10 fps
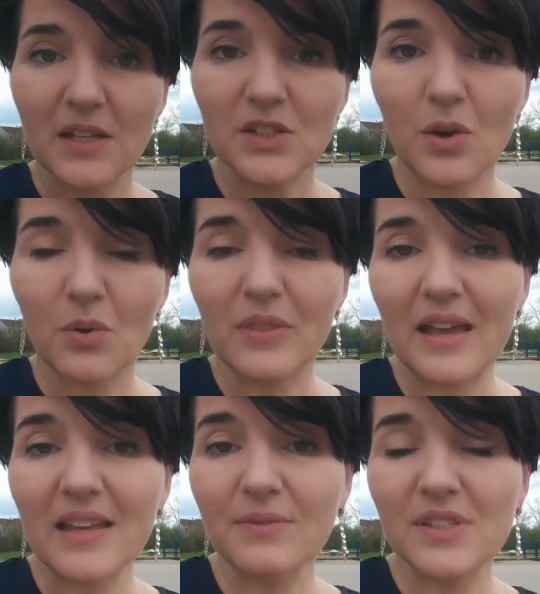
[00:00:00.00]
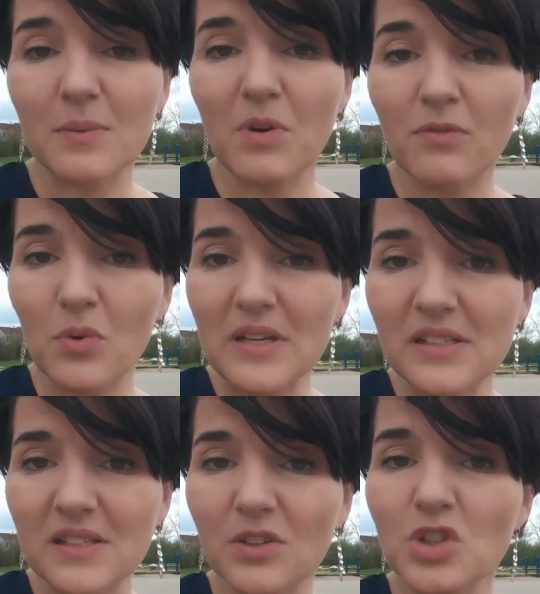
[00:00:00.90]
So that gives them a voice.
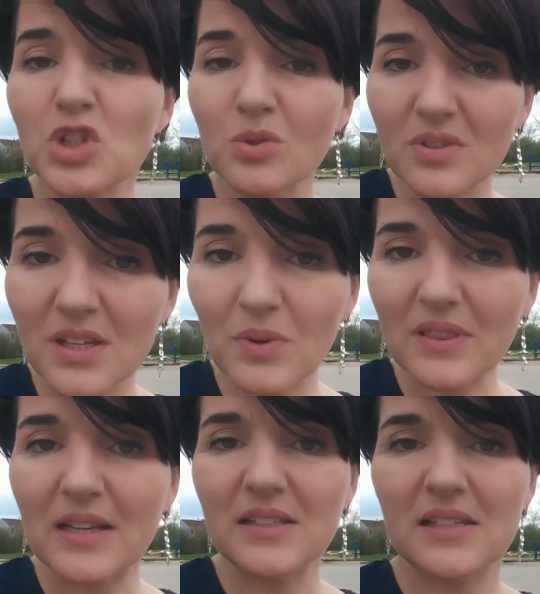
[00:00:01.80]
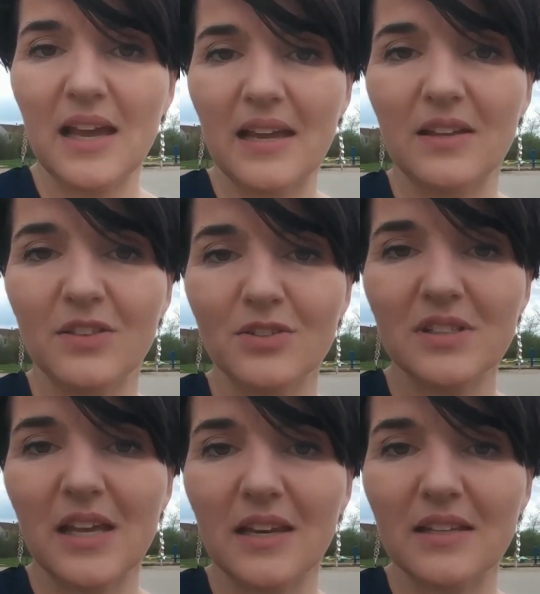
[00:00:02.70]
They're choosing what they say in their
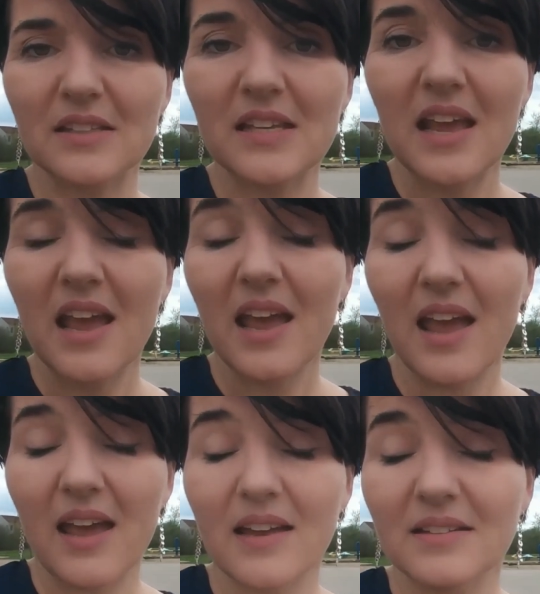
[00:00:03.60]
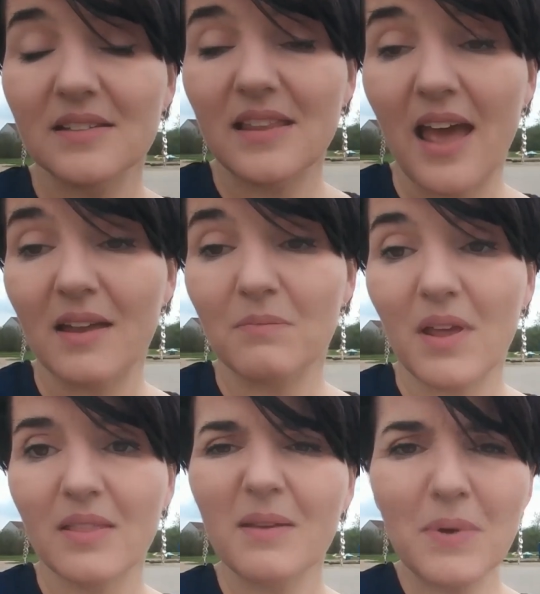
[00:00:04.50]
sentence, and that
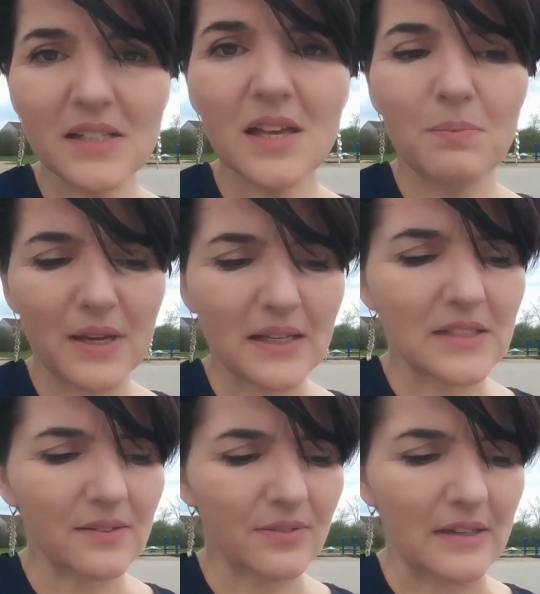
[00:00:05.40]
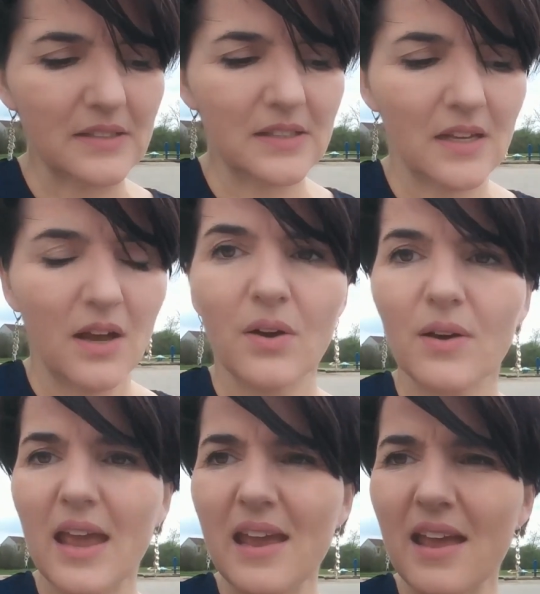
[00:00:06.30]
makes a big difference.
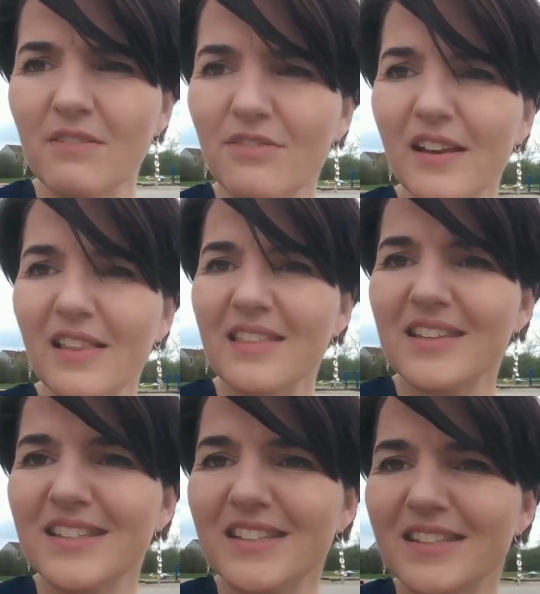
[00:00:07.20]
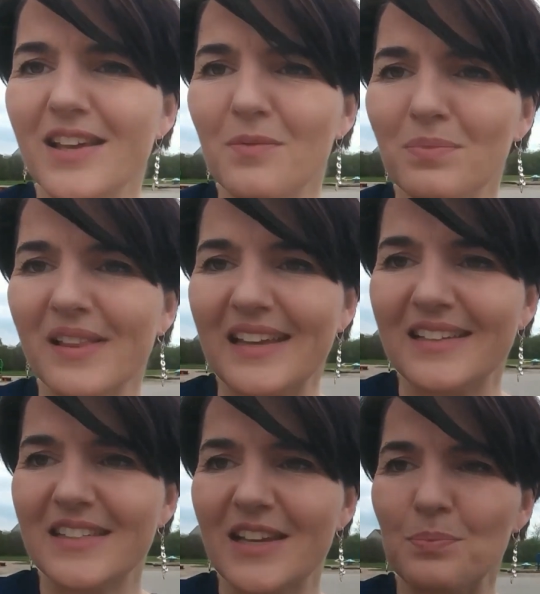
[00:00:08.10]
Okay, and finally the
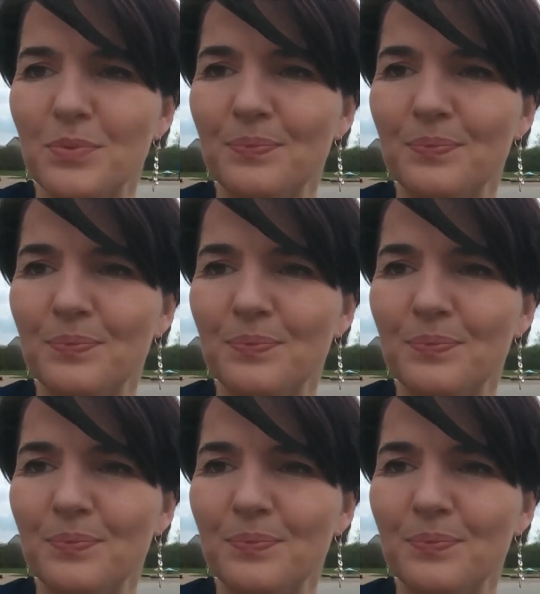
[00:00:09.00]
subplan tip.